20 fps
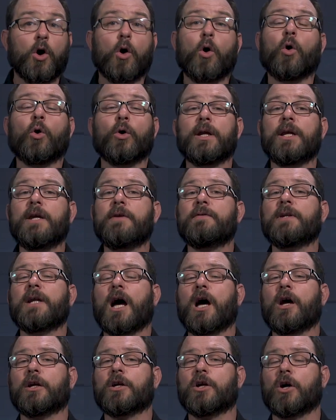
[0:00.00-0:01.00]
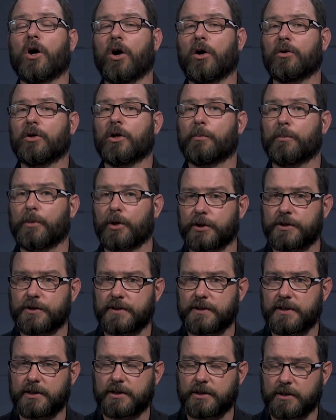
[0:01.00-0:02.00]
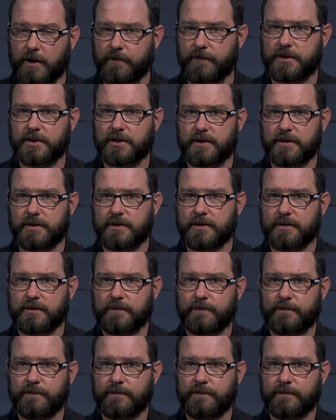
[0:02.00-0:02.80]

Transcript: or even how to call emergency services.